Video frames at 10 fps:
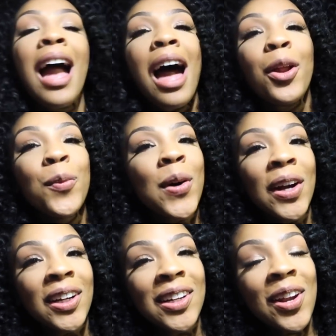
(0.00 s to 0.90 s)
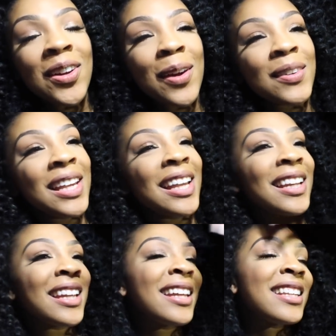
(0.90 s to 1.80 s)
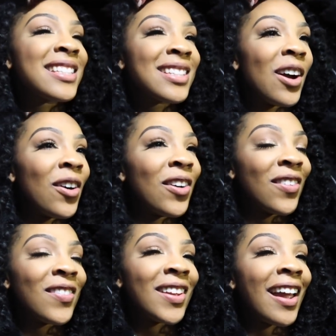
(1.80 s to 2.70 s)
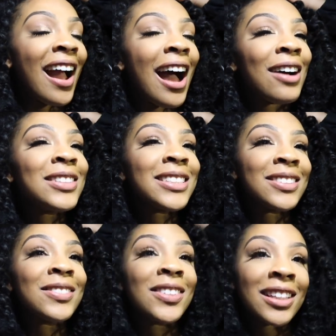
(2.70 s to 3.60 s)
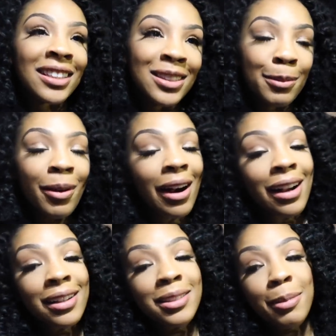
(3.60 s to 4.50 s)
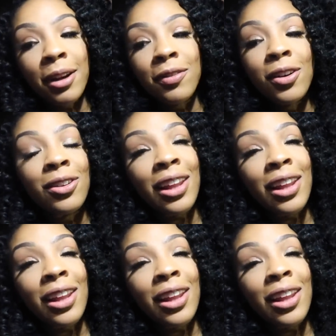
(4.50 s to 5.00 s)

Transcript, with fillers: I don't want her to know that I'm getting it. So, yeah, I was really surprised by the phone.